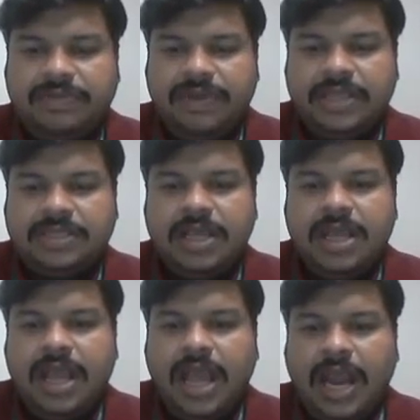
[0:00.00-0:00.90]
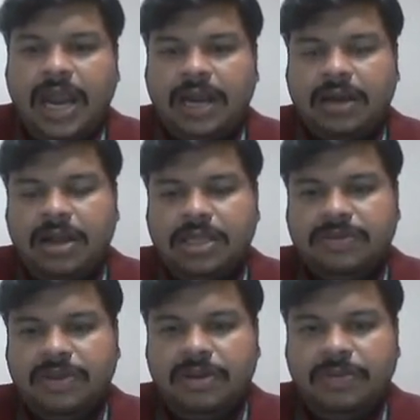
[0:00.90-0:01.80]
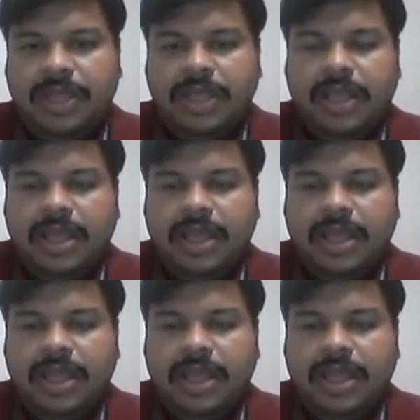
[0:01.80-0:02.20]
phase. And at last, we will be